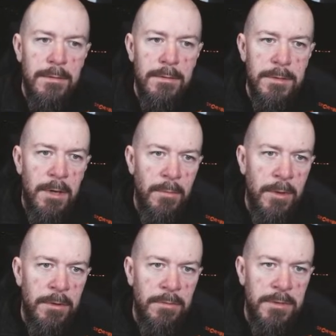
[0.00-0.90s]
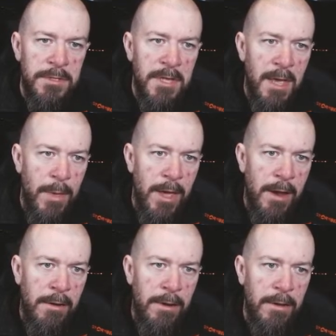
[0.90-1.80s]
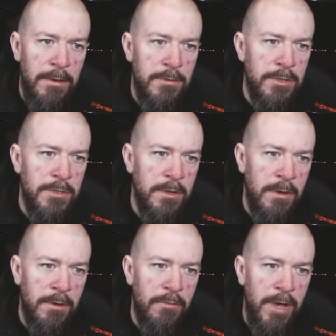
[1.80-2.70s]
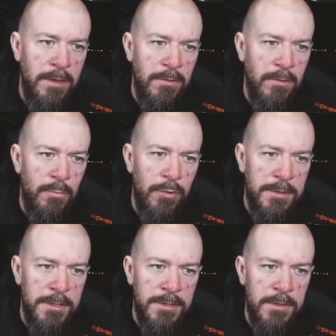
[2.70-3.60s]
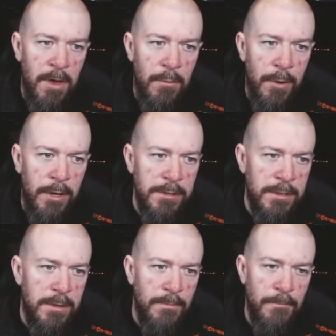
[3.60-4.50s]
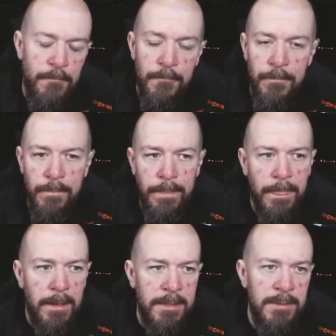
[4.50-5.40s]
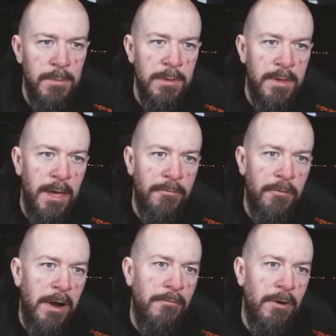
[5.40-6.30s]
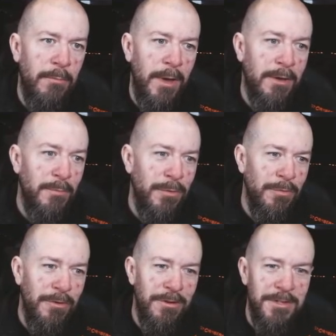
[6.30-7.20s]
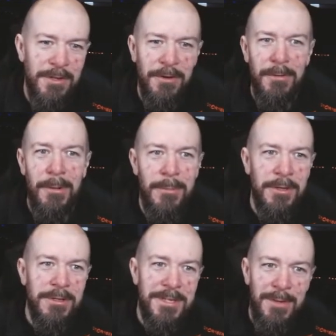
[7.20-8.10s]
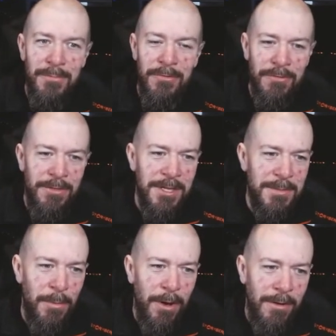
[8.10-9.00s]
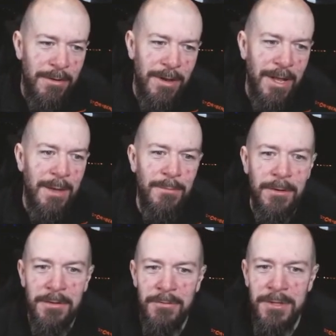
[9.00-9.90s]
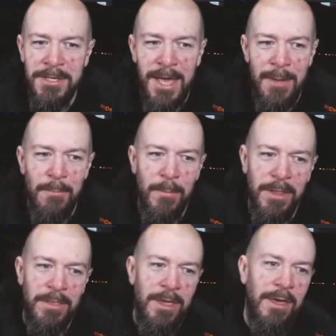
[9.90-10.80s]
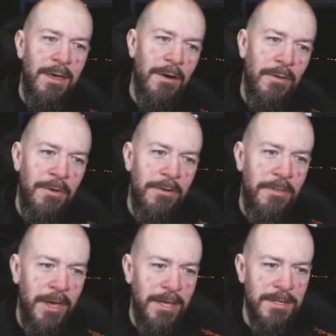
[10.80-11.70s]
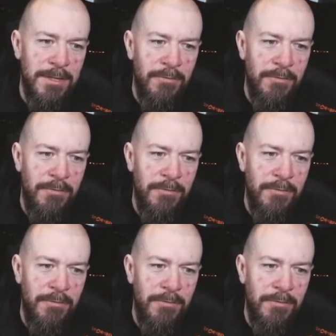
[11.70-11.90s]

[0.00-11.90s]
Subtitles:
So I'm gonna do the same here. Just gonna create a new process star mask. This will take forever on my computer, so I'm gonna skip through this part and I'm gonna do the same with the other things.